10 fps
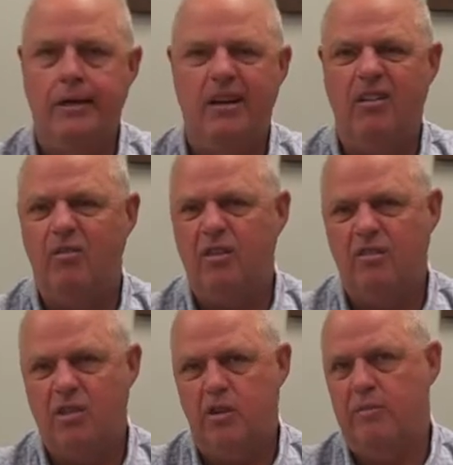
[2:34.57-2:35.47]

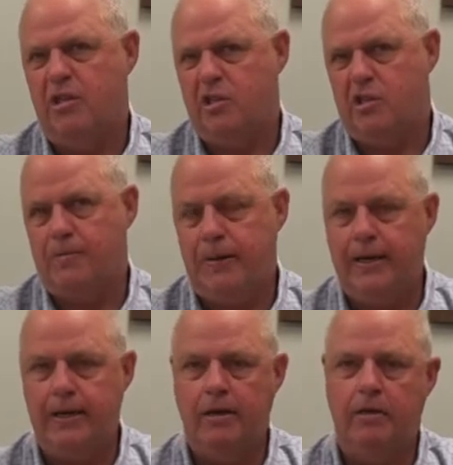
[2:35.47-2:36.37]
The extremity is just
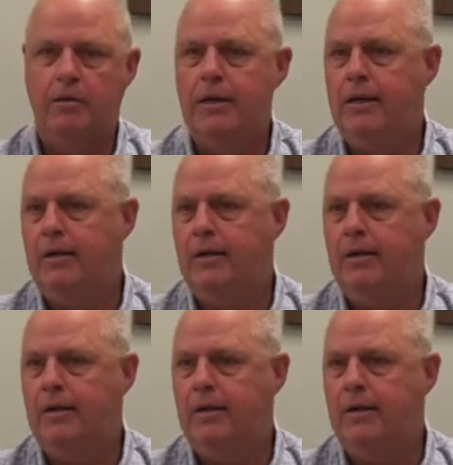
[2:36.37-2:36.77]
pale.